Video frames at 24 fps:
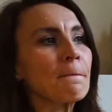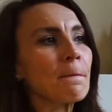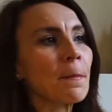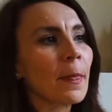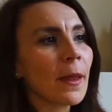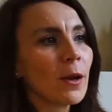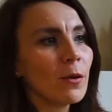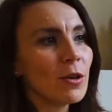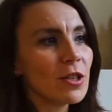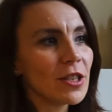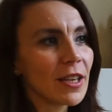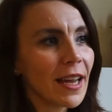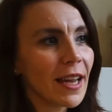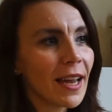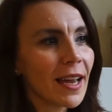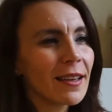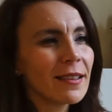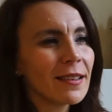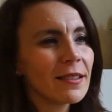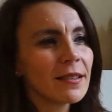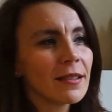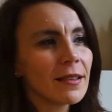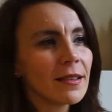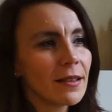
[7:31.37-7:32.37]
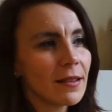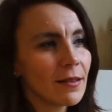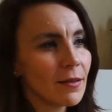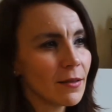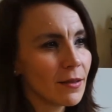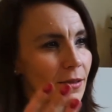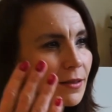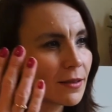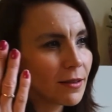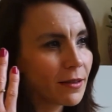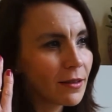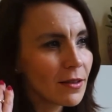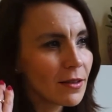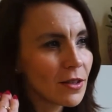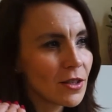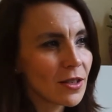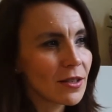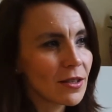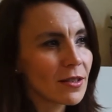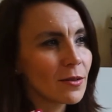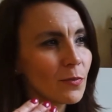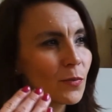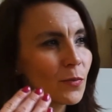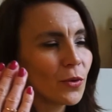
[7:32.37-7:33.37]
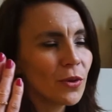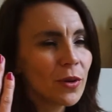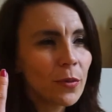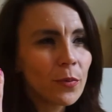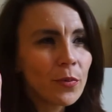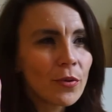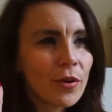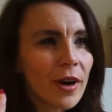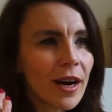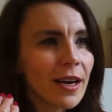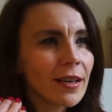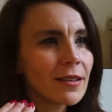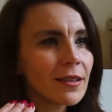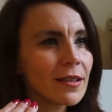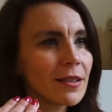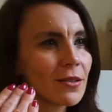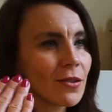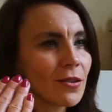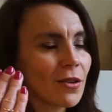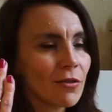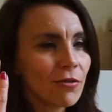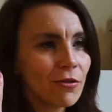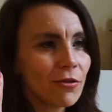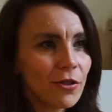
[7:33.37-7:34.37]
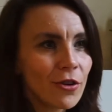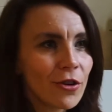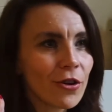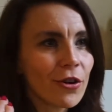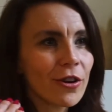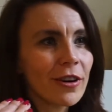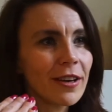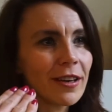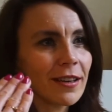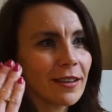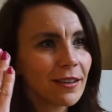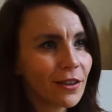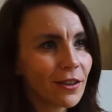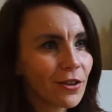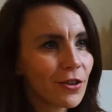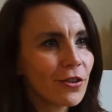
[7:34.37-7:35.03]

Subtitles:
which again, just put a practice of learning